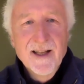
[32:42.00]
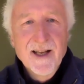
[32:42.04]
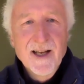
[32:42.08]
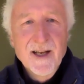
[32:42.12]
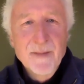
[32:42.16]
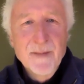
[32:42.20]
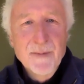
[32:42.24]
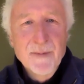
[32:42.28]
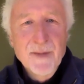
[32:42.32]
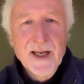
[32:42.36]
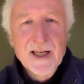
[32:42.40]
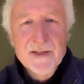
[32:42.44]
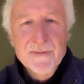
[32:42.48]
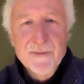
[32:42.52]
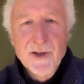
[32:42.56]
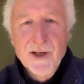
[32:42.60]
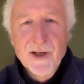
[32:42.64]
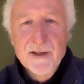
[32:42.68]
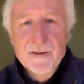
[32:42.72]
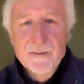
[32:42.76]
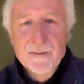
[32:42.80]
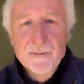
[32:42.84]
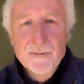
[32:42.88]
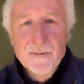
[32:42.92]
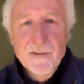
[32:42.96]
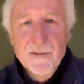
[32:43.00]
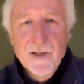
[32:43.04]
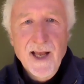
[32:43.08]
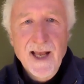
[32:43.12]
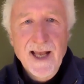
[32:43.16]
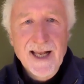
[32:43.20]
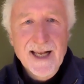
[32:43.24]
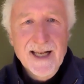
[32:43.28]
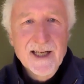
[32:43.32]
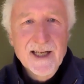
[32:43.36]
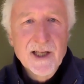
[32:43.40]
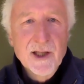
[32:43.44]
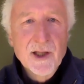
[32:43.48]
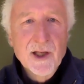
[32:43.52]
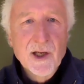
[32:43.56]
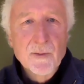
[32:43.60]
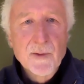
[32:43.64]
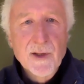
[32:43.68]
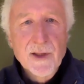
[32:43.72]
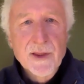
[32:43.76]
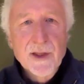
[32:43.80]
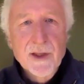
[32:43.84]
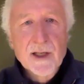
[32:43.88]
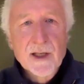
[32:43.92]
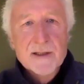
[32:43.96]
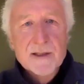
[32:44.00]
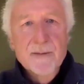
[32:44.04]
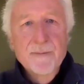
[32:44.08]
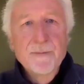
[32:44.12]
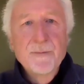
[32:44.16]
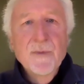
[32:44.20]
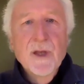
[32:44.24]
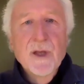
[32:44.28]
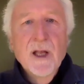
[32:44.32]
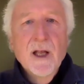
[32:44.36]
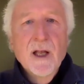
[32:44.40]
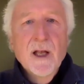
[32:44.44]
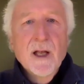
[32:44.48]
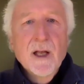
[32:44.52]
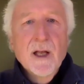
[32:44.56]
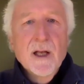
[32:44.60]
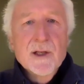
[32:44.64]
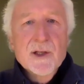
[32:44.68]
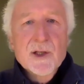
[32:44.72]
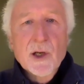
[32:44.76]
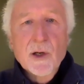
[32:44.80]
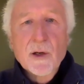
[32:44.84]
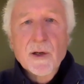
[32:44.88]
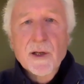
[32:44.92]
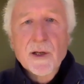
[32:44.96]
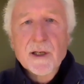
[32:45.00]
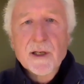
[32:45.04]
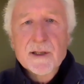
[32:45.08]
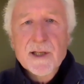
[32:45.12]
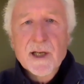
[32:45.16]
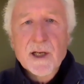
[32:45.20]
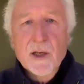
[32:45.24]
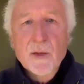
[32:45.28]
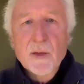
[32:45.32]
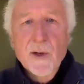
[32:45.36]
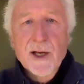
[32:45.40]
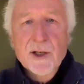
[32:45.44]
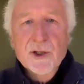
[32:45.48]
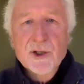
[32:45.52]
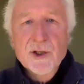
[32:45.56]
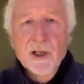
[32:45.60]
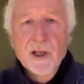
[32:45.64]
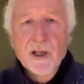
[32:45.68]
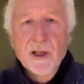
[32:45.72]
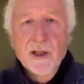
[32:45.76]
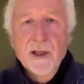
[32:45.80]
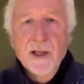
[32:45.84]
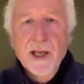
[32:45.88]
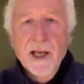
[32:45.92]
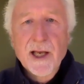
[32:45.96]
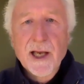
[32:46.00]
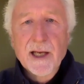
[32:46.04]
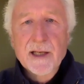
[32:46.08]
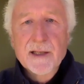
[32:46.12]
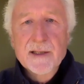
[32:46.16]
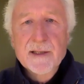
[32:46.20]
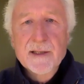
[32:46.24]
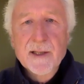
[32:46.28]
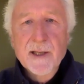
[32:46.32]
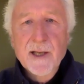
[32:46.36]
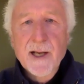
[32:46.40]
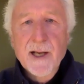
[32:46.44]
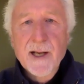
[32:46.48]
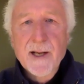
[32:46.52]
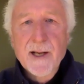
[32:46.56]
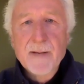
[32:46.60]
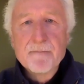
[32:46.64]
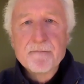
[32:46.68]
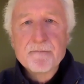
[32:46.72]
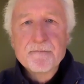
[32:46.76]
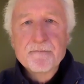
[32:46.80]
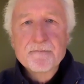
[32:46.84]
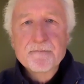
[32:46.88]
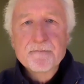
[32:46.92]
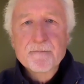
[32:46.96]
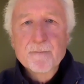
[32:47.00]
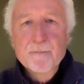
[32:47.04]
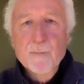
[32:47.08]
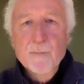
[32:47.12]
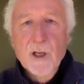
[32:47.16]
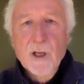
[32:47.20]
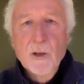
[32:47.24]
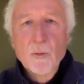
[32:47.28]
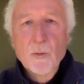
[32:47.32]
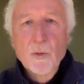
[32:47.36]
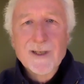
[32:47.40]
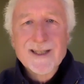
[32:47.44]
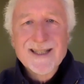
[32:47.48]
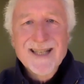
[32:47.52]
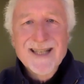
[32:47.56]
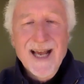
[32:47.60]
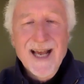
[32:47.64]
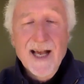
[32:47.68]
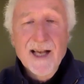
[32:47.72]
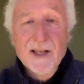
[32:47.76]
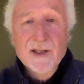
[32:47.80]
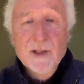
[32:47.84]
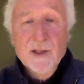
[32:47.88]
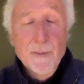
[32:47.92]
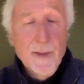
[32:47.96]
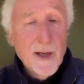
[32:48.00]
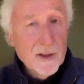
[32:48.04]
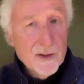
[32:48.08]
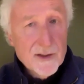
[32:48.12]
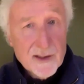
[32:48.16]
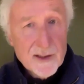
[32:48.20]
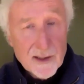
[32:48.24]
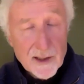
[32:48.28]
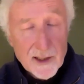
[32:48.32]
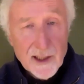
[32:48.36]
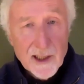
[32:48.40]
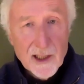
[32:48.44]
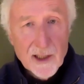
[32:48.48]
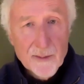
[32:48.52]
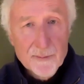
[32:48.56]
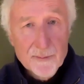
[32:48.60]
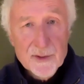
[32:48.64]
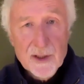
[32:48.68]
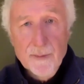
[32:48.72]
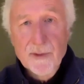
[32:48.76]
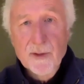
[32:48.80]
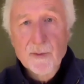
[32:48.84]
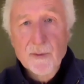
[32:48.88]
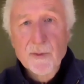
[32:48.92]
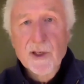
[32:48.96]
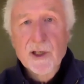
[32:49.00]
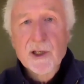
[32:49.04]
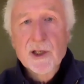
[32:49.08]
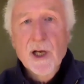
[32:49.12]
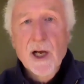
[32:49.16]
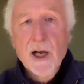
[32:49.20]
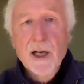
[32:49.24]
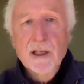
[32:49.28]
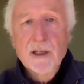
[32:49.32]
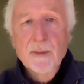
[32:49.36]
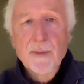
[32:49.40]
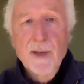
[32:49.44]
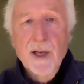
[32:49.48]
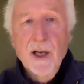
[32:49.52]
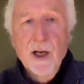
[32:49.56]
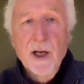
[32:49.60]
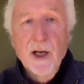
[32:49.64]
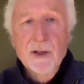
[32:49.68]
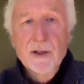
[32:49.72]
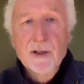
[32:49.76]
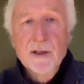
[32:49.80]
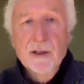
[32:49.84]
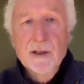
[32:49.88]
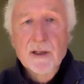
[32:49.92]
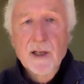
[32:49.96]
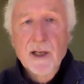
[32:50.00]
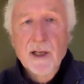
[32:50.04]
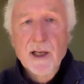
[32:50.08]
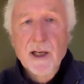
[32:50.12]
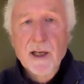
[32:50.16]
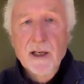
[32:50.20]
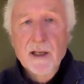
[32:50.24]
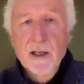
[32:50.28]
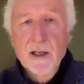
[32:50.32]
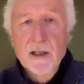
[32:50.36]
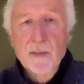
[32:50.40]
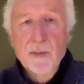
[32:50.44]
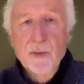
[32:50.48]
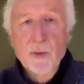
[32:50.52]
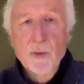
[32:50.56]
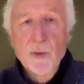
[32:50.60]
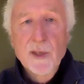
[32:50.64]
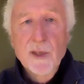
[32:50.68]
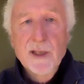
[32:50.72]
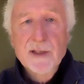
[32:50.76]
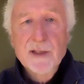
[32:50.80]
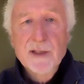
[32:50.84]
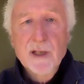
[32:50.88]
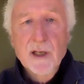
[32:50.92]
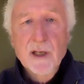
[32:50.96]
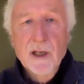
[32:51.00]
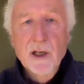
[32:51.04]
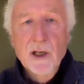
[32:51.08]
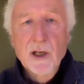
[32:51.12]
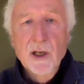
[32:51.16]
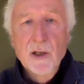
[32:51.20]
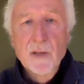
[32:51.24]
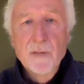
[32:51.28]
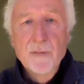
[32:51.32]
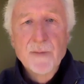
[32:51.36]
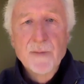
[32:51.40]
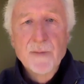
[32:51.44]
thanks for hanging in there with us. So here's a question that was asked about sleep, something we talked about a couple weeks ago.